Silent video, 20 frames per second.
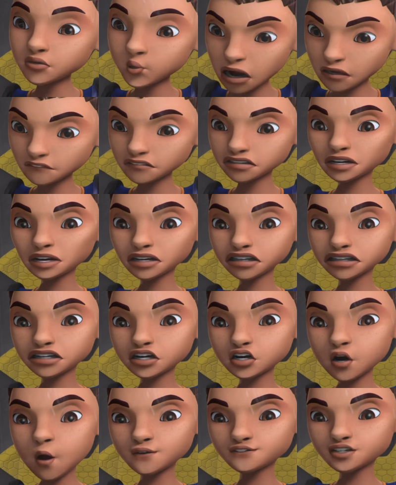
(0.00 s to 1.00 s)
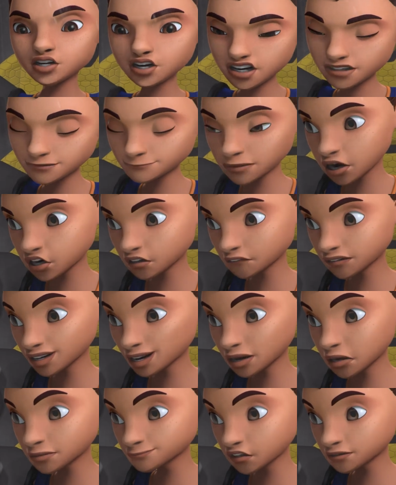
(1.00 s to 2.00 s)
What if stealing the rover is part of his
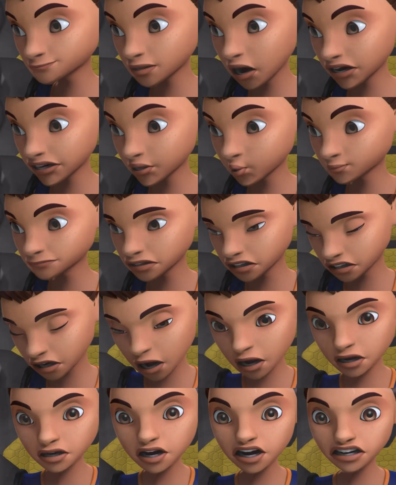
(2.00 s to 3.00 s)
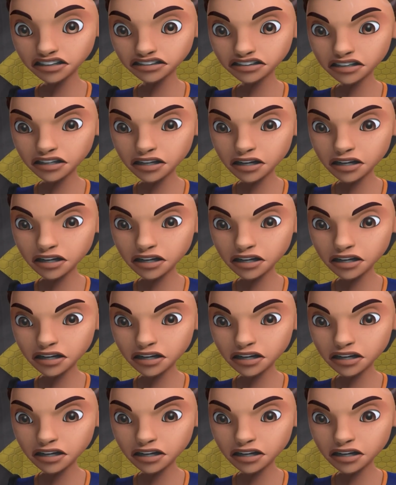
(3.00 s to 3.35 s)
elaborate plan to betray us?